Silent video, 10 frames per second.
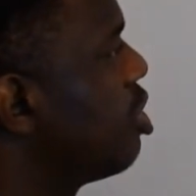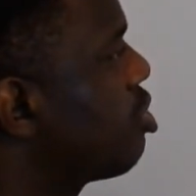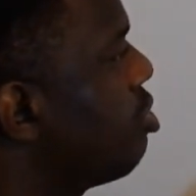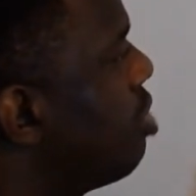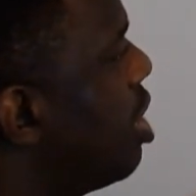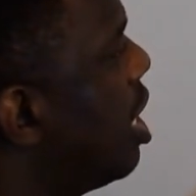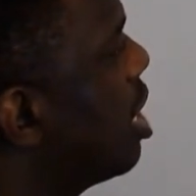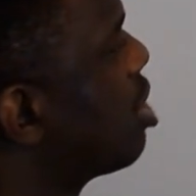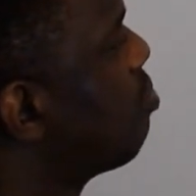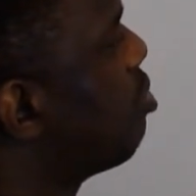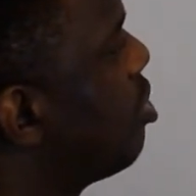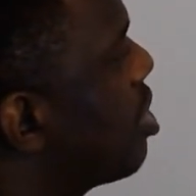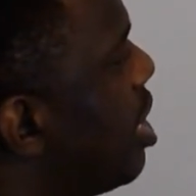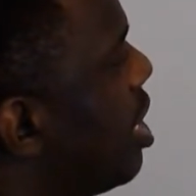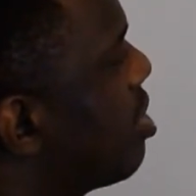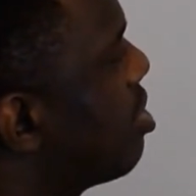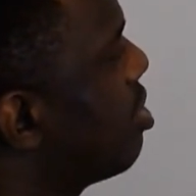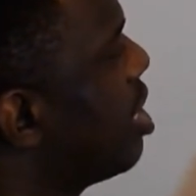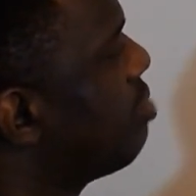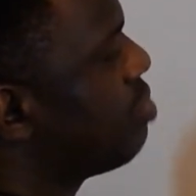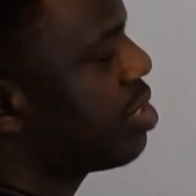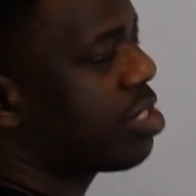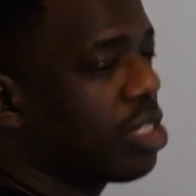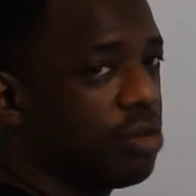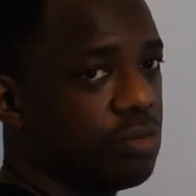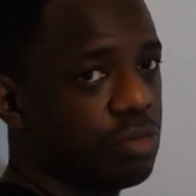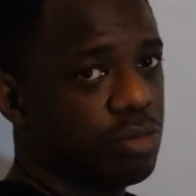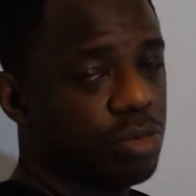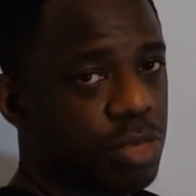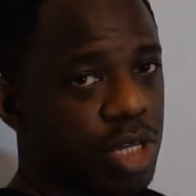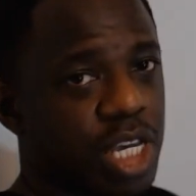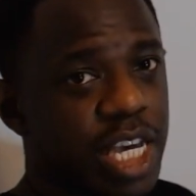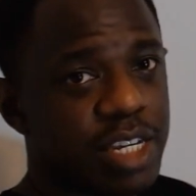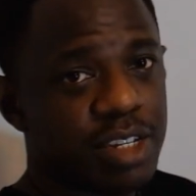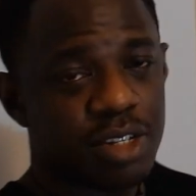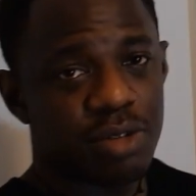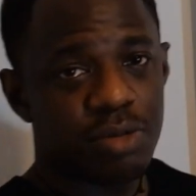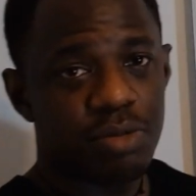So x plus x, that means x